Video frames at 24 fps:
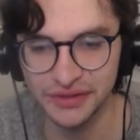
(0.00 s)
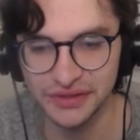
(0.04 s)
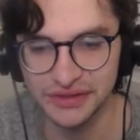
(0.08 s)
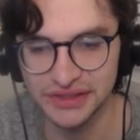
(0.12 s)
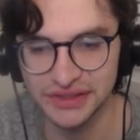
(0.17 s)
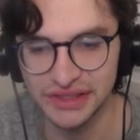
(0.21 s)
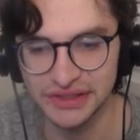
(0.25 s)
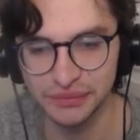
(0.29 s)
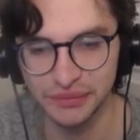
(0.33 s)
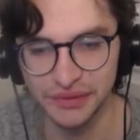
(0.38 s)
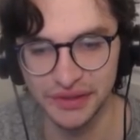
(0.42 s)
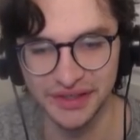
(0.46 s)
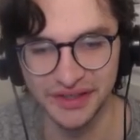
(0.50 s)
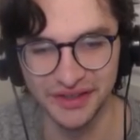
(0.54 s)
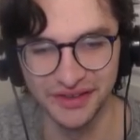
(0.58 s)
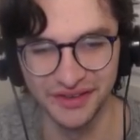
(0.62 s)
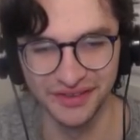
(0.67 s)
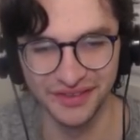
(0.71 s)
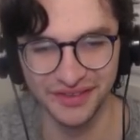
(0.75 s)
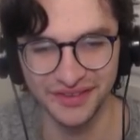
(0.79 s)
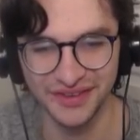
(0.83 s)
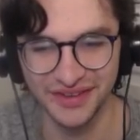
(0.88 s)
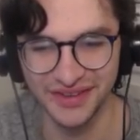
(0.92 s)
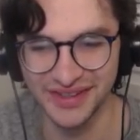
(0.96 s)
so that's why all
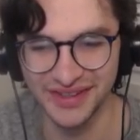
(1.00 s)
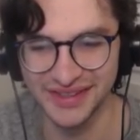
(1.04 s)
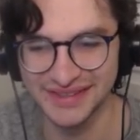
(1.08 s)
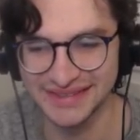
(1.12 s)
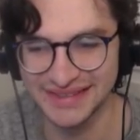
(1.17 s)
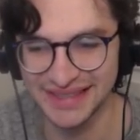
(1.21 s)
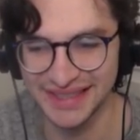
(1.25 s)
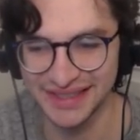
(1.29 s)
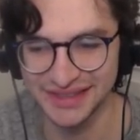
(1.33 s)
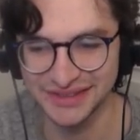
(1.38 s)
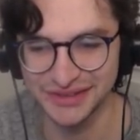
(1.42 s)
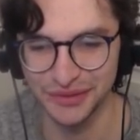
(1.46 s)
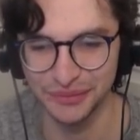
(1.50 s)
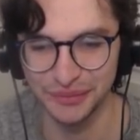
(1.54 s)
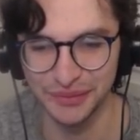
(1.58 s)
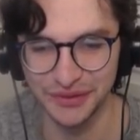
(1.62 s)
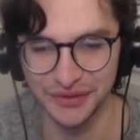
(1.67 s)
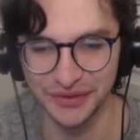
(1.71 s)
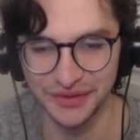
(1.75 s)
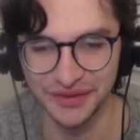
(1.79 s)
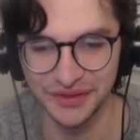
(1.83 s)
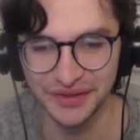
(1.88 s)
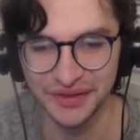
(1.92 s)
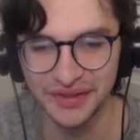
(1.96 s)
the contacts are
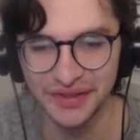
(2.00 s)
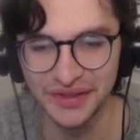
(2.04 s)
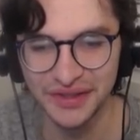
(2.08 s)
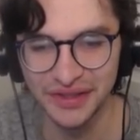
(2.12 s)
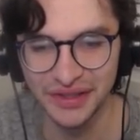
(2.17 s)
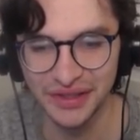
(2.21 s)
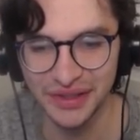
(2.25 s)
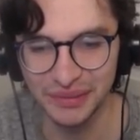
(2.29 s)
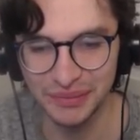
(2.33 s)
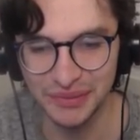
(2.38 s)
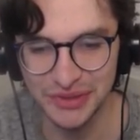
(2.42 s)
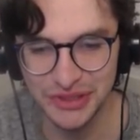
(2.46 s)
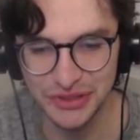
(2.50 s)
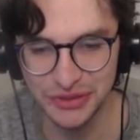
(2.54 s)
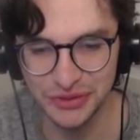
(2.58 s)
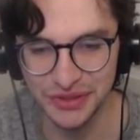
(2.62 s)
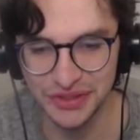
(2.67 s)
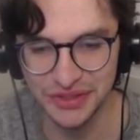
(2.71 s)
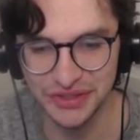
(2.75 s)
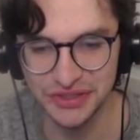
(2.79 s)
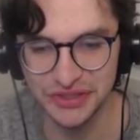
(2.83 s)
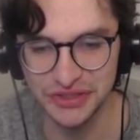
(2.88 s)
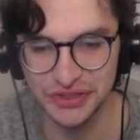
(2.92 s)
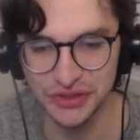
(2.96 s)
really
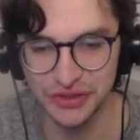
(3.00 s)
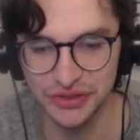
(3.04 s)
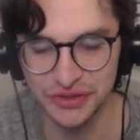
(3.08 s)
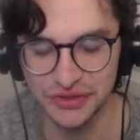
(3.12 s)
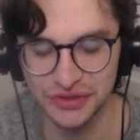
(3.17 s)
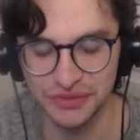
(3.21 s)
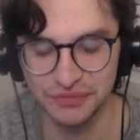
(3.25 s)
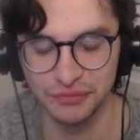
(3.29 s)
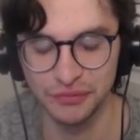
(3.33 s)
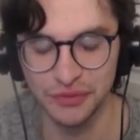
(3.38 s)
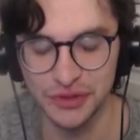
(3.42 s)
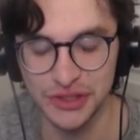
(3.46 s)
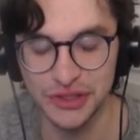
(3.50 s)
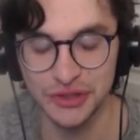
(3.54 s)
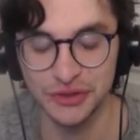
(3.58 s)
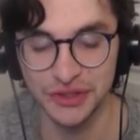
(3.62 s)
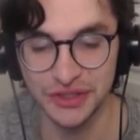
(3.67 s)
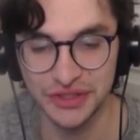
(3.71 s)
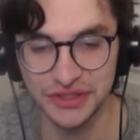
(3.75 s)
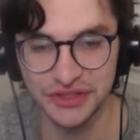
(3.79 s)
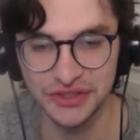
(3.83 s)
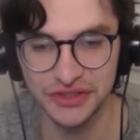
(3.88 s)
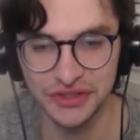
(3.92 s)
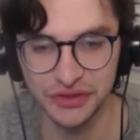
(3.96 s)
restricted
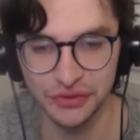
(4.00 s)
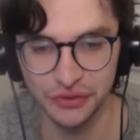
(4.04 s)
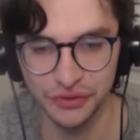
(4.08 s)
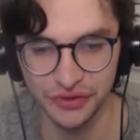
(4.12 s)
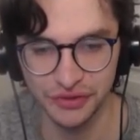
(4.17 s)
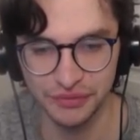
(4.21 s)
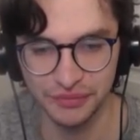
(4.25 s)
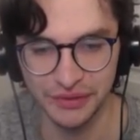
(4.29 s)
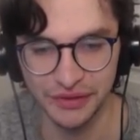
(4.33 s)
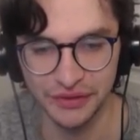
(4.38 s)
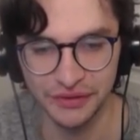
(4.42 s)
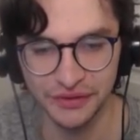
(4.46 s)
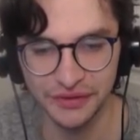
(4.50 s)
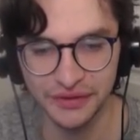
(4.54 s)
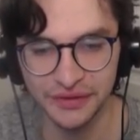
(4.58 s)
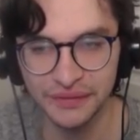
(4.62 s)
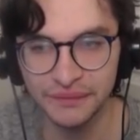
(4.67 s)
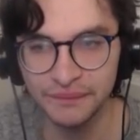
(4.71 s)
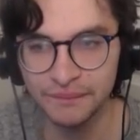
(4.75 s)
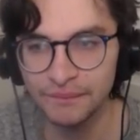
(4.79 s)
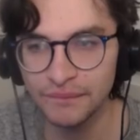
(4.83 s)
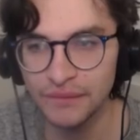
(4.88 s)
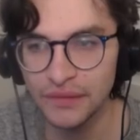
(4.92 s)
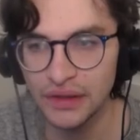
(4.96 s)
to North America.
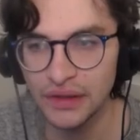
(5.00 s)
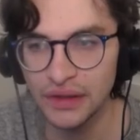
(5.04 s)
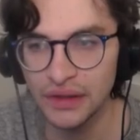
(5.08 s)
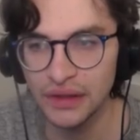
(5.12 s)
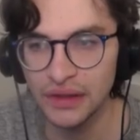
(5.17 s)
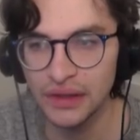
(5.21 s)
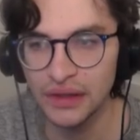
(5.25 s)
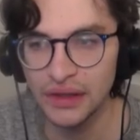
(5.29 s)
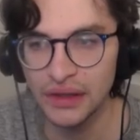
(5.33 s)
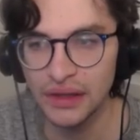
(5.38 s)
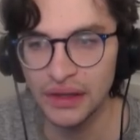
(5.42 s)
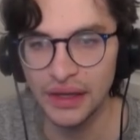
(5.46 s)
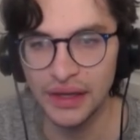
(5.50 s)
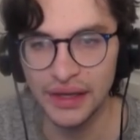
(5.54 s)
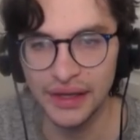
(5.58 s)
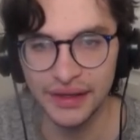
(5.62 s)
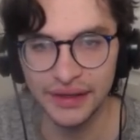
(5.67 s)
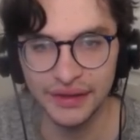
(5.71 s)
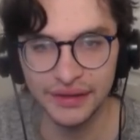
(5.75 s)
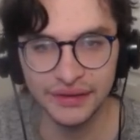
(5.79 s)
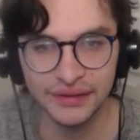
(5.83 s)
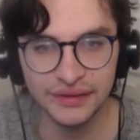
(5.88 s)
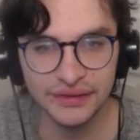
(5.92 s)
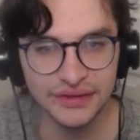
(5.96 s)

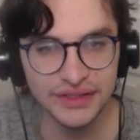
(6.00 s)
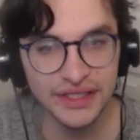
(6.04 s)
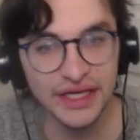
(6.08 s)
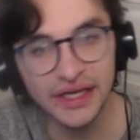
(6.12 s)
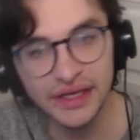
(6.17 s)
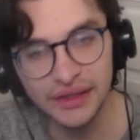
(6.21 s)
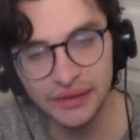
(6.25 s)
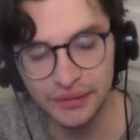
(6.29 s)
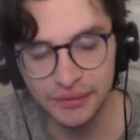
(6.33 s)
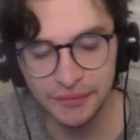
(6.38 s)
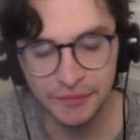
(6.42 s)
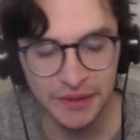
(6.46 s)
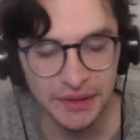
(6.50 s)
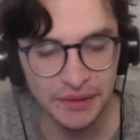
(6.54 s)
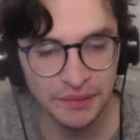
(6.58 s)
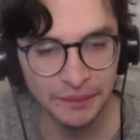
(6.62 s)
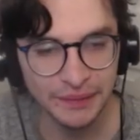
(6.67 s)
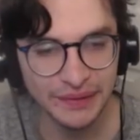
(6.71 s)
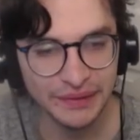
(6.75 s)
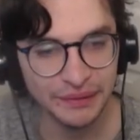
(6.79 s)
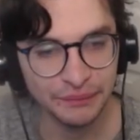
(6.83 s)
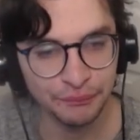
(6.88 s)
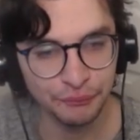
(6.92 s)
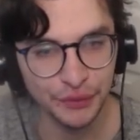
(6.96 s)
And yeah,
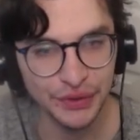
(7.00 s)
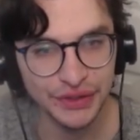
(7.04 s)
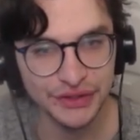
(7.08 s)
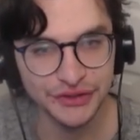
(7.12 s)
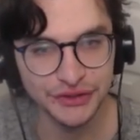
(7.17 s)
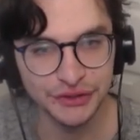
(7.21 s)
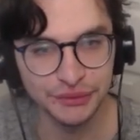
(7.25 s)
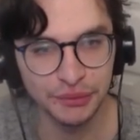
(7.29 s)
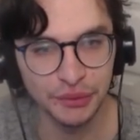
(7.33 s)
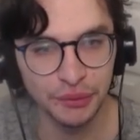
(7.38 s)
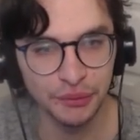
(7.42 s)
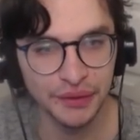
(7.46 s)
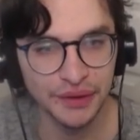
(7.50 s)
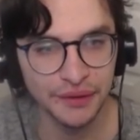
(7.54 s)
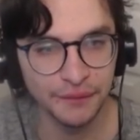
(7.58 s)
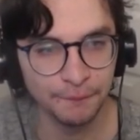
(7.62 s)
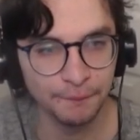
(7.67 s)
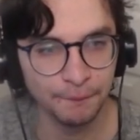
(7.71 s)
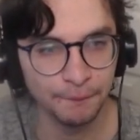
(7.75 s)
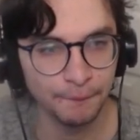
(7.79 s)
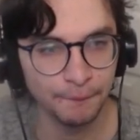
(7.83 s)
it went super well.